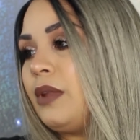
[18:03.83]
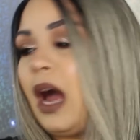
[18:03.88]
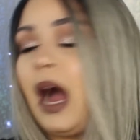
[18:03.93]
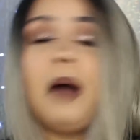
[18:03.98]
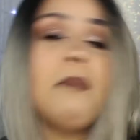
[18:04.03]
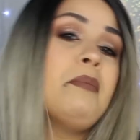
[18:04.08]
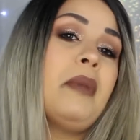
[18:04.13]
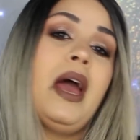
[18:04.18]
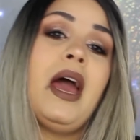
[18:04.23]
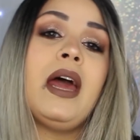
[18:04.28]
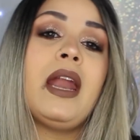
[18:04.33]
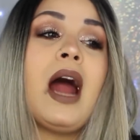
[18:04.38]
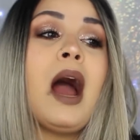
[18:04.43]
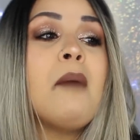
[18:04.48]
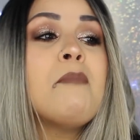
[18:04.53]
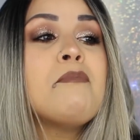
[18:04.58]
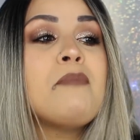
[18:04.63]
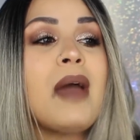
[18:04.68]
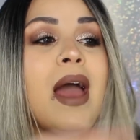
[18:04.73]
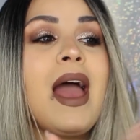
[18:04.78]
I'm mad.
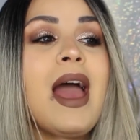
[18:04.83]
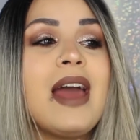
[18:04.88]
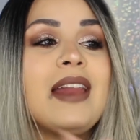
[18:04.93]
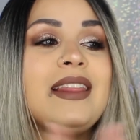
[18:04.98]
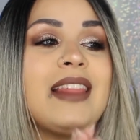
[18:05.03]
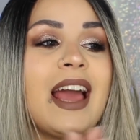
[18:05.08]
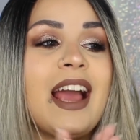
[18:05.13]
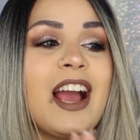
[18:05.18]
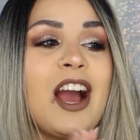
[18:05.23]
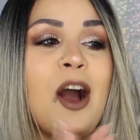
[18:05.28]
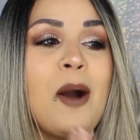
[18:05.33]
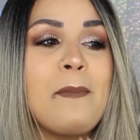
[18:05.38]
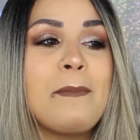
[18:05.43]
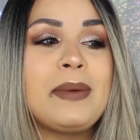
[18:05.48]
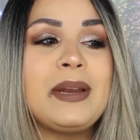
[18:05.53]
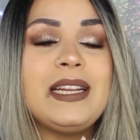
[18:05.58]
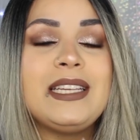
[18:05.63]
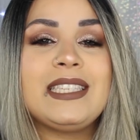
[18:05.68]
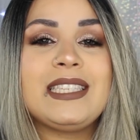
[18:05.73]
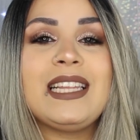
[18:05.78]
I'm mad that
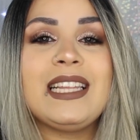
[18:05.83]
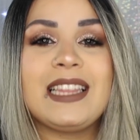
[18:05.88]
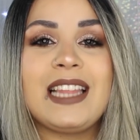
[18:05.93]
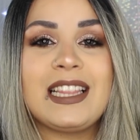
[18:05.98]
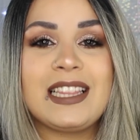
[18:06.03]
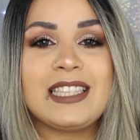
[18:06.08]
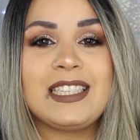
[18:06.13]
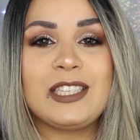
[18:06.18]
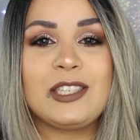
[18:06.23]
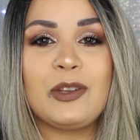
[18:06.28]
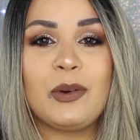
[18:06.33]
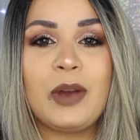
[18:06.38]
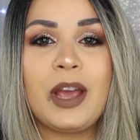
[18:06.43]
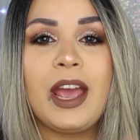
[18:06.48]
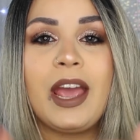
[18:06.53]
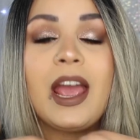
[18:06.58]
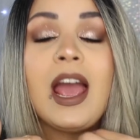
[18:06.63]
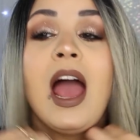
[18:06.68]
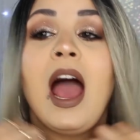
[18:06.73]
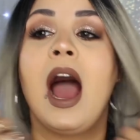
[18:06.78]
companies think that this is
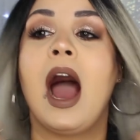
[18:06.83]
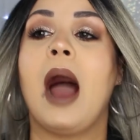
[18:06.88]
okay.